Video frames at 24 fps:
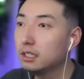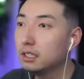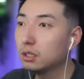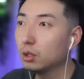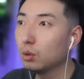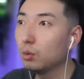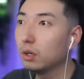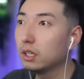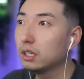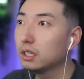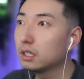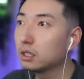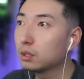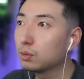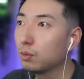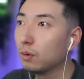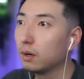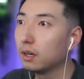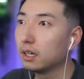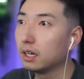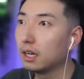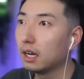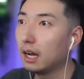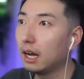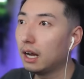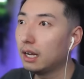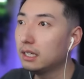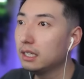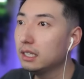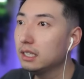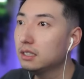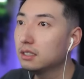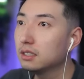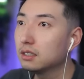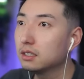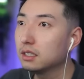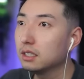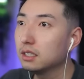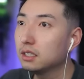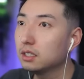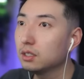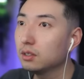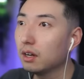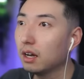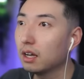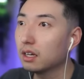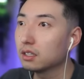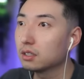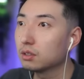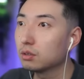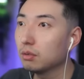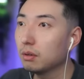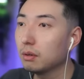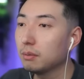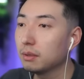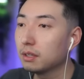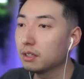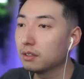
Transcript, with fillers: to win this one. I need to teach you how to swim in the